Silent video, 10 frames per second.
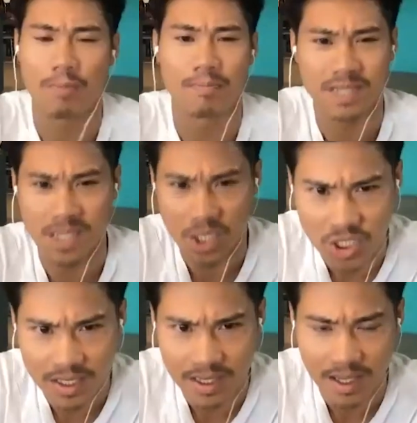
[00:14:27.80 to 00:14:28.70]
do I
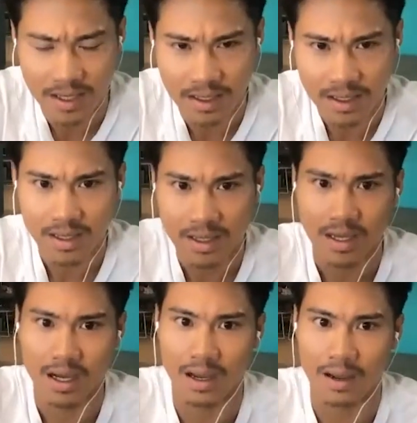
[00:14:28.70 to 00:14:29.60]
position it then?
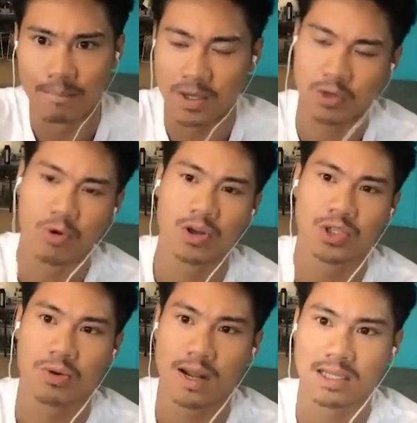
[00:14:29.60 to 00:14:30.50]
Um, but you
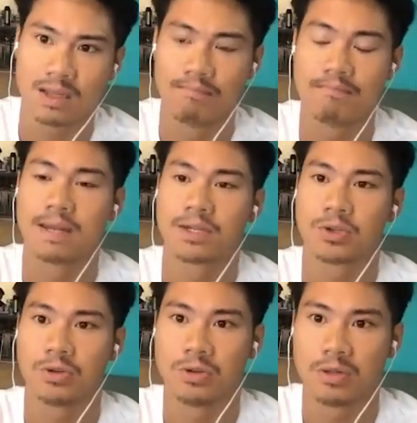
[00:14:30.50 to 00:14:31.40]
also had some
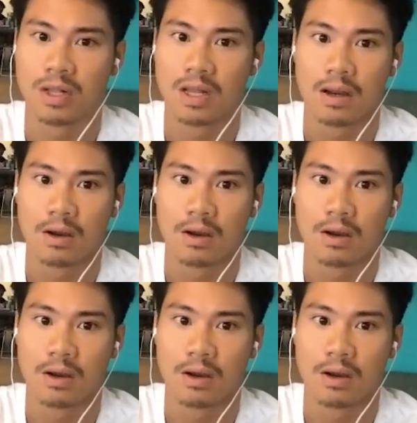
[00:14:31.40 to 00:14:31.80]
mental